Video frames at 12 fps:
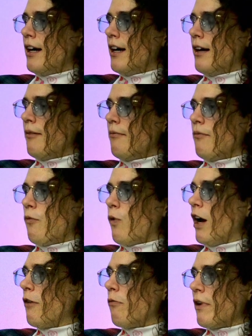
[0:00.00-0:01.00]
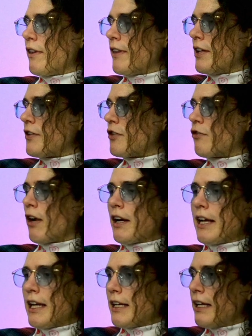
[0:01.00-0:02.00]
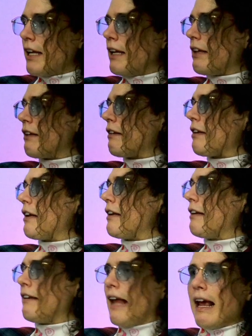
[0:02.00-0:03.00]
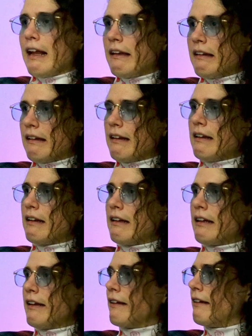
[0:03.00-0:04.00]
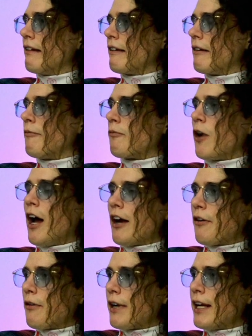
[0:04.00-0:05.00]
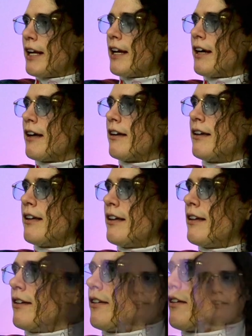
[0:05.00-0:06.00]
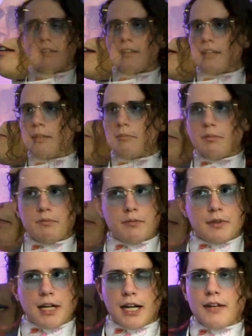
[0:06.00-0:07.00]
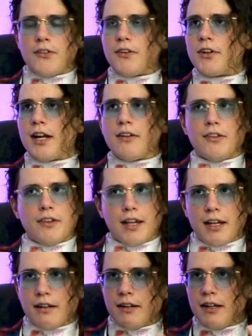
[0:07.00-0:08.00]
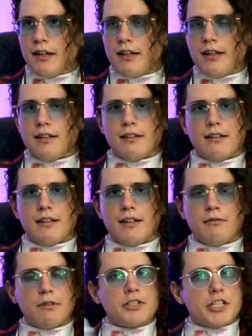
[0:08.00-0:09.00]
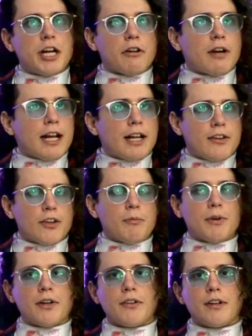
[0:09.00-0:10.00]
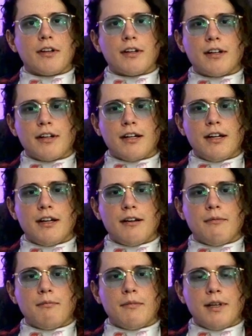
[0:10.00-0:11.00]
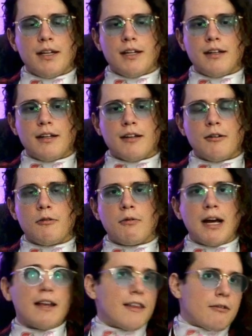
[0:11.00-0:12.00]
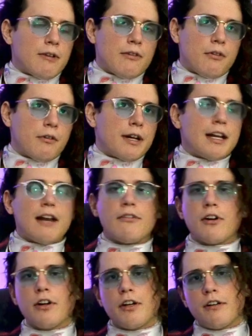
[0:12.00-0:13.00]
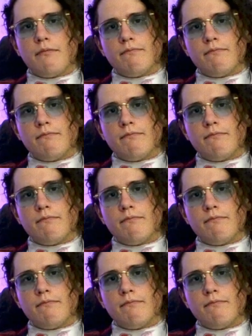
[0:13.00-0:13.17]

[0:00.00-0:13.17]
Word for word: Um, what with its drunkenness and dancing and camaraderie, uh, Sleep kind of suggests that uh, it, it regenerates a person um, in a way that Revelry never could.